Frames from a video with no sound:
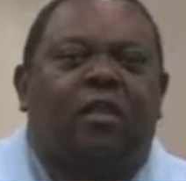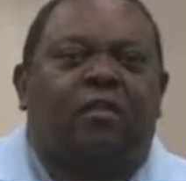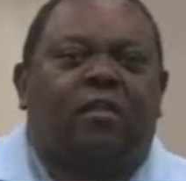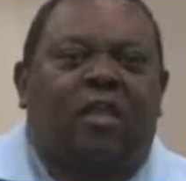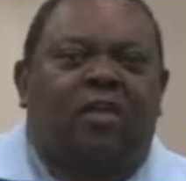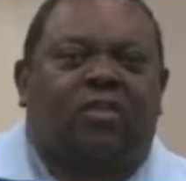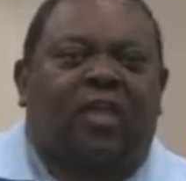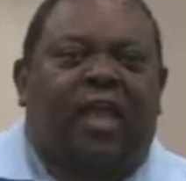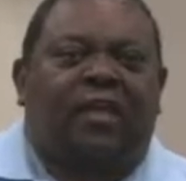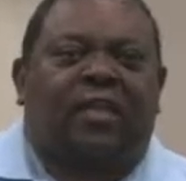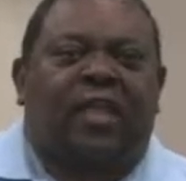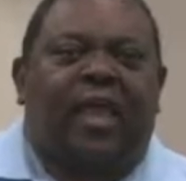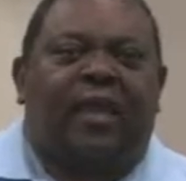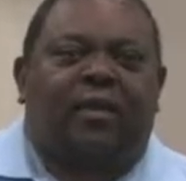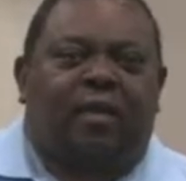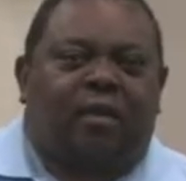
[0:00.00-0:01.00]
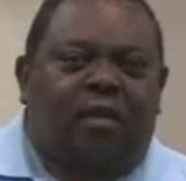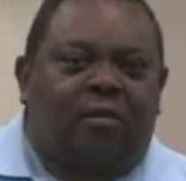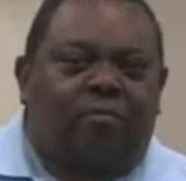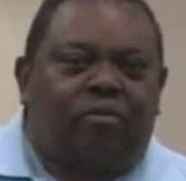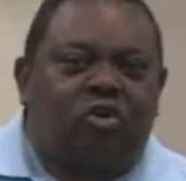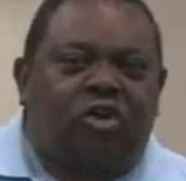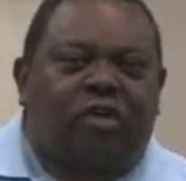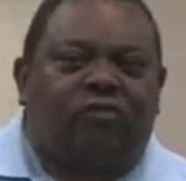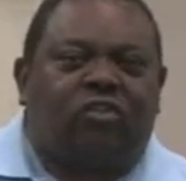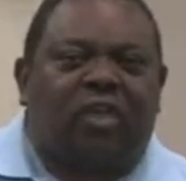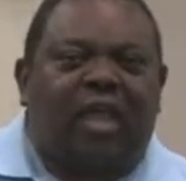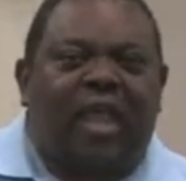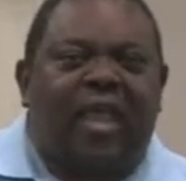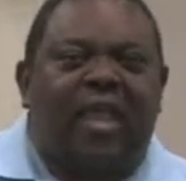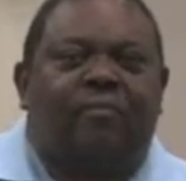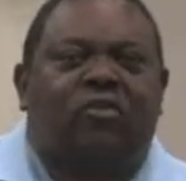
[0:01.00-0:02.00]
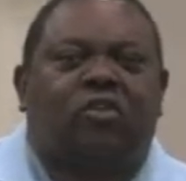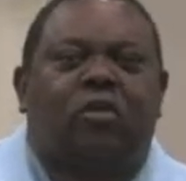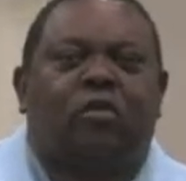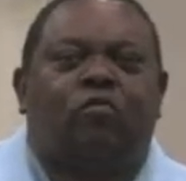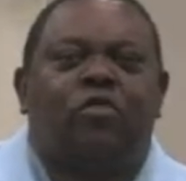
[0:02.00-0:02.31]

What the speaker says: things like that, the book of James.